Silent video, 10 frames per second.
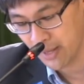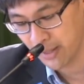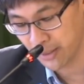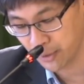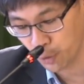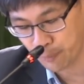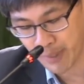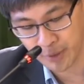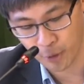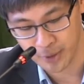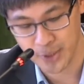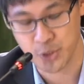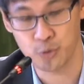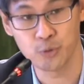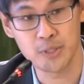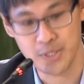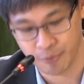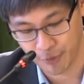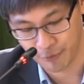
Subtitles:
and open all the schools for